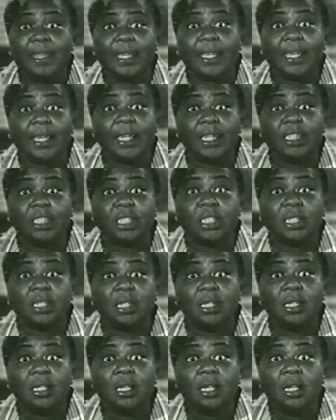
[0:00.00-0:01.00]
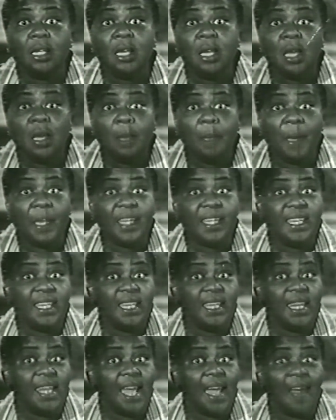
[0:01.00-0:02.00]
in the kitchen, but
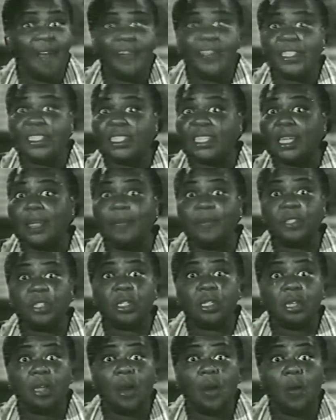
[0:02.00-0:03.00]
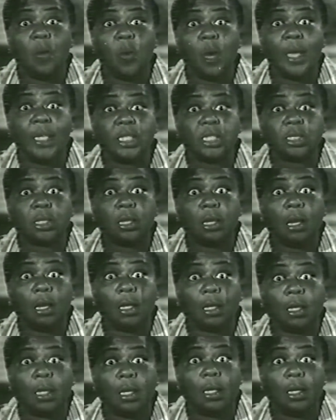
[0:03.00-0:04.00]
never seems to know what's
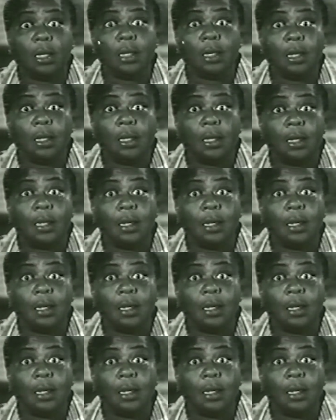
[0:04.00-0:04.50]
cooking.